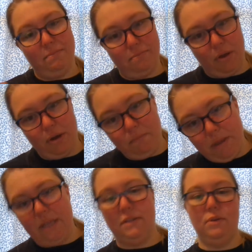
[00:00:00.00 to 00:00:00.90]
put a
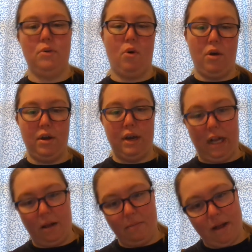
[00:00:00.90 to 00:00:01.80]
bee suit on and
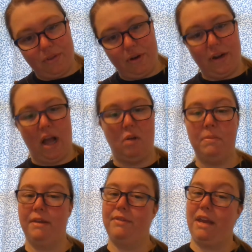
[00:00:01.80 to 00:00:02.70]
come out there and help
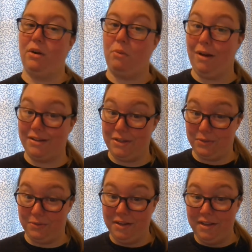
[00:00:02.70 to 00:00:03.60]
me if they don't want to.